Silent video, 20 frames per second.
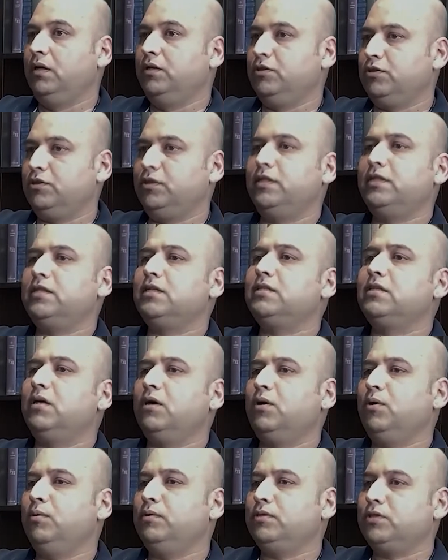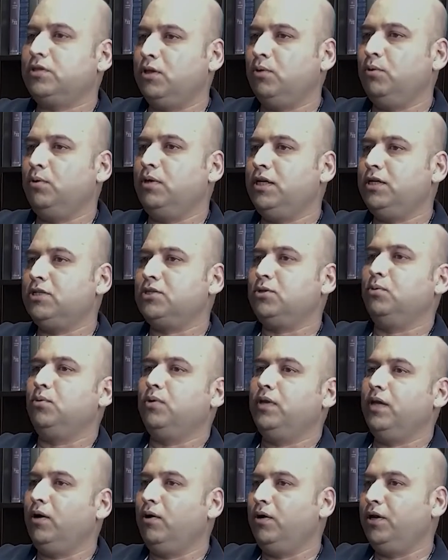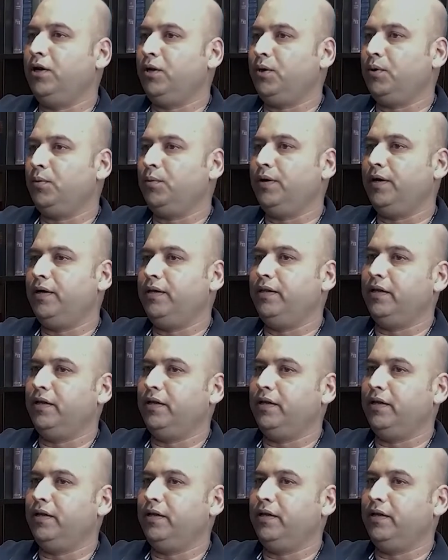So that is how slowly got into it.